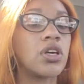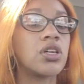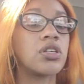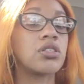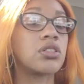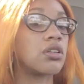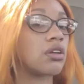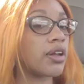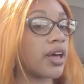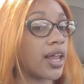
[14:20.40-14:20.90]

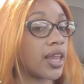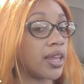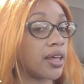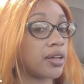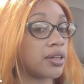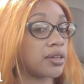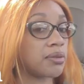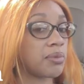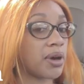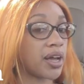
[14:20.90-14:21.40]
So that
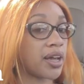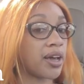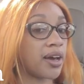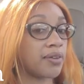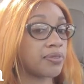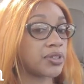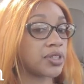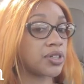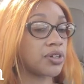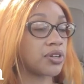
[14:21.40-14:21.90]
lady might
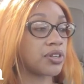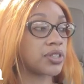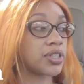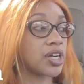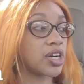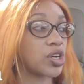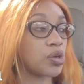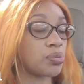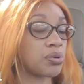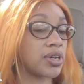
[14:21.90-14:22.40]
have to go to
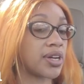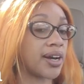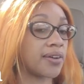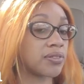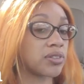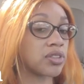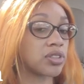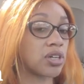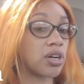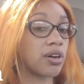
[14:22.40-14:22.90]
therapy
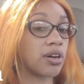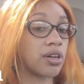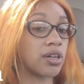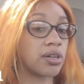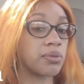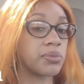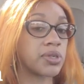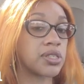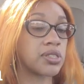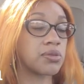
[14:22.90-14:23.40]
after talking to
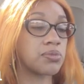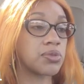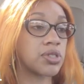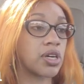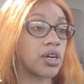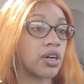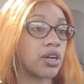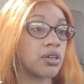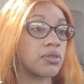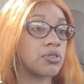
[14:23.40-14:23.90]
me
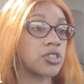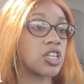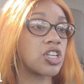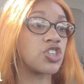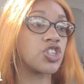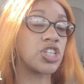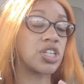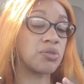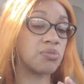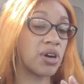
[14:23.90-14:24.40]
sometimes.
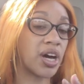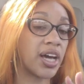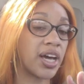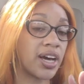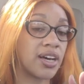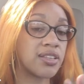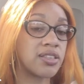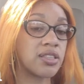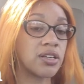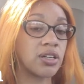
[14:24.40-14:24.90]
She might
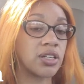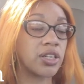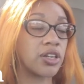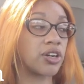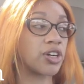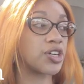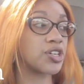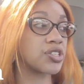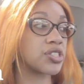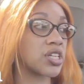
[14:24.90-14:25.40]
have to clear
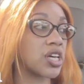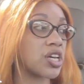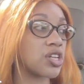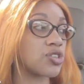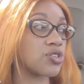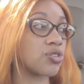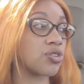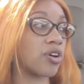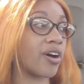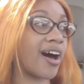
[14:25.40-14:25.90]
her
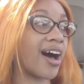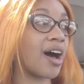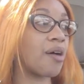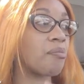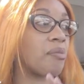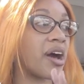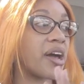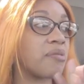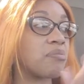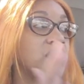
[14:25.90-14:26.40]
schedule. I
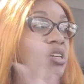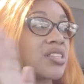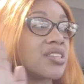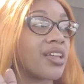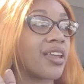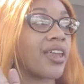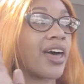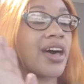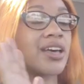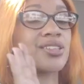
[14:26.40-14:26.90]
might be the
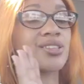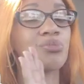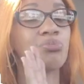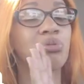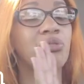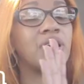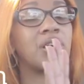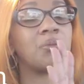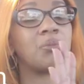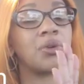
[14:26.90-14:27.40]
last
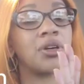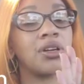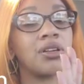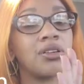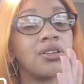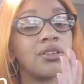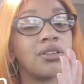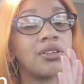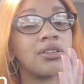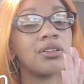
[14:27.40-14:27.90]
appointment
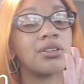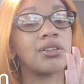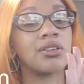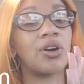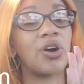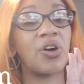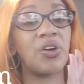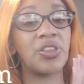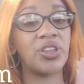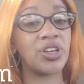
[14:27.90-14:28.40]

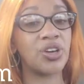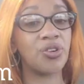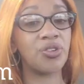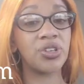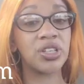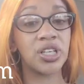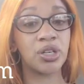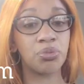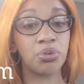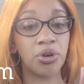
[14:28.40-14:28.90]
or the
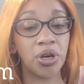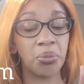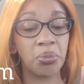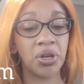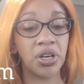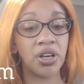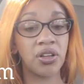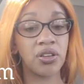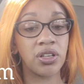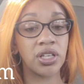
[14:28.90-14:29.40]
only
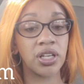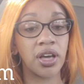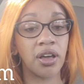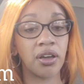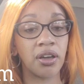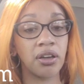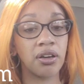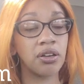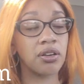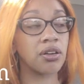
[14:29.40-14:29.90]
appointment of the
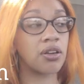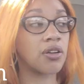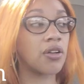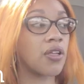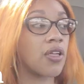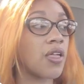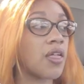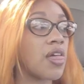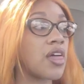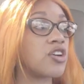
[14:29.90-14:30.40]
day.
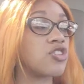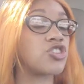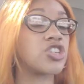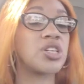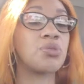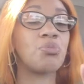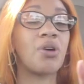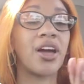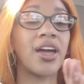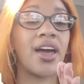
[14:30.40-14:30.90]
She
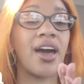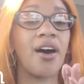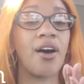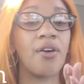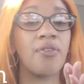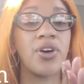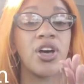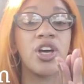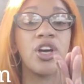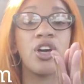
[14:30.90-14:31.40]
might have
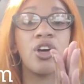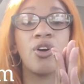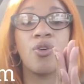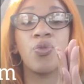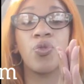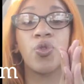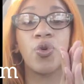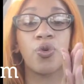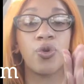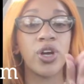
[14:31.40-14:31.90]

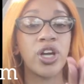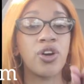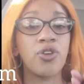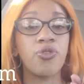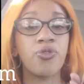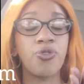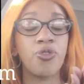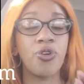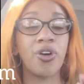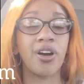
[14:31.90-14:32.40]
three or
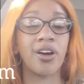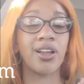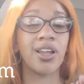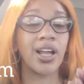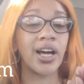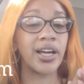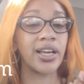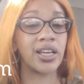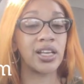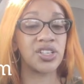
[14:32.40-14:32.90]
four
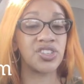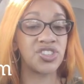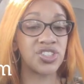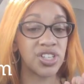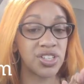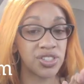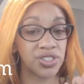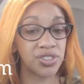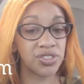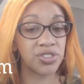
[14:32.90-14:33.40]
clients
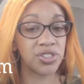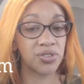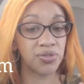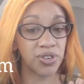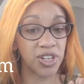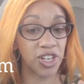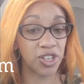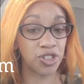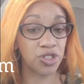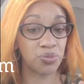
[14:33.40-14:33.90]
just as
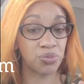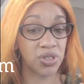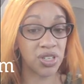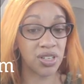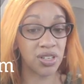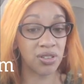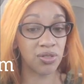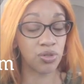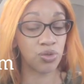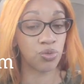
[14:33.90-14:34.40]
severe as
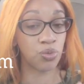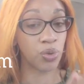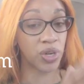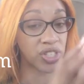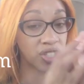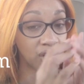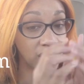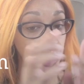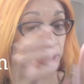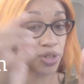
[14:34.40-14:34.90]
me,
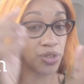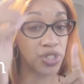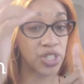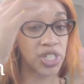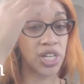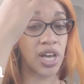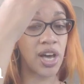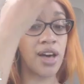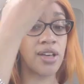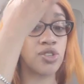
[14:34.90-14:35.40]
which I know
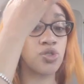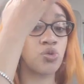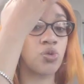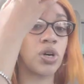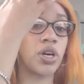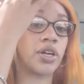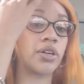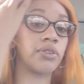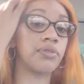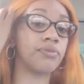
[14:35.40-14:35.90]
she has
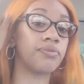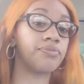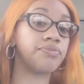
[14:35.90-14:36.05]
one.